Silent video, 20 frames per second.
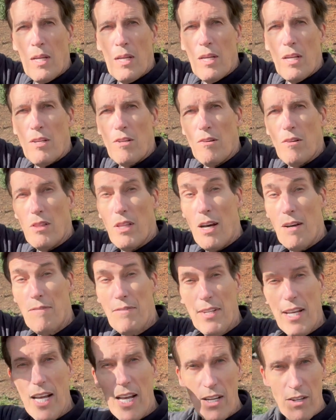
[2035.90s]
Your left
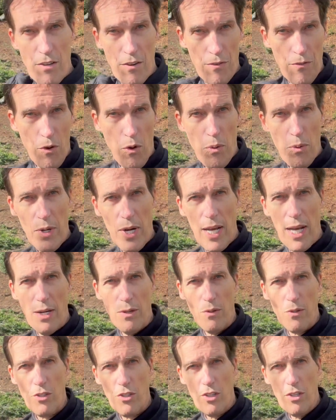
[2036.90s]
hand, your forward hand,
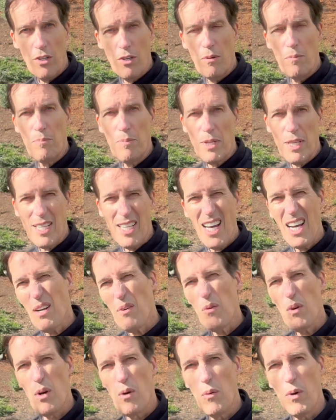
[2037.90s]
will still be kind of
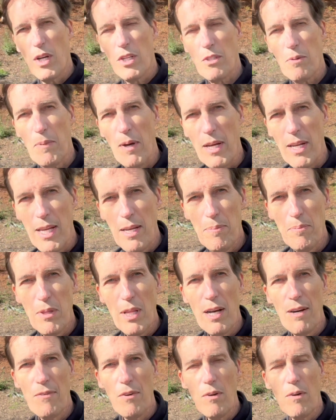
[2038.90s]
where it was, about hip
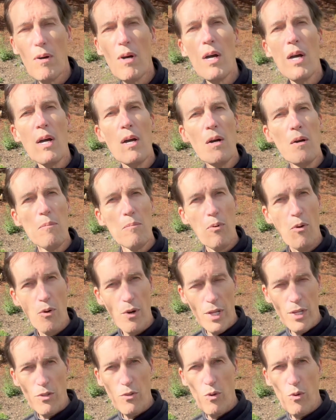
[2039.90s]
level,
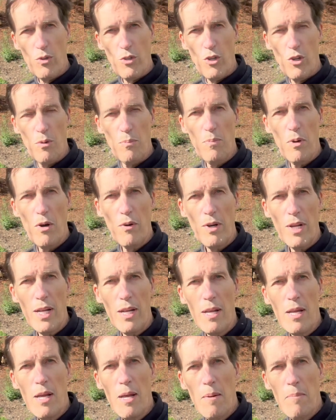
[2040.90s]
pointing towards your opponent,
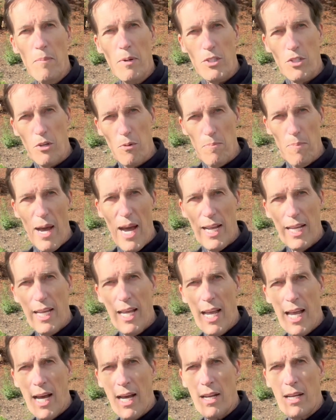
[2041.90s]
but your
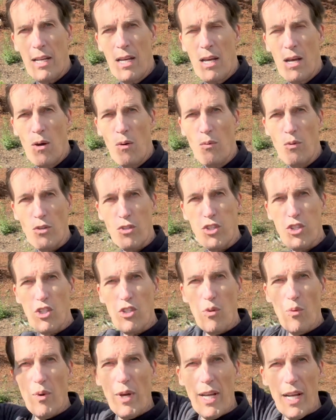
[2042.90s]
backhand will
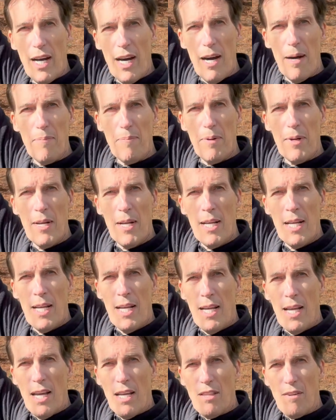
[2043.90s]
swing up
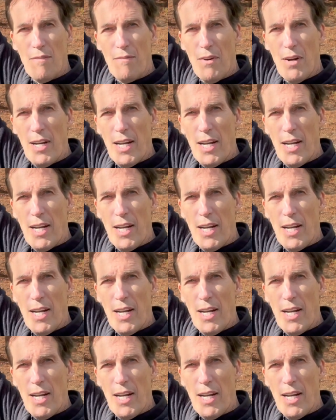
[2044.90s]
and the front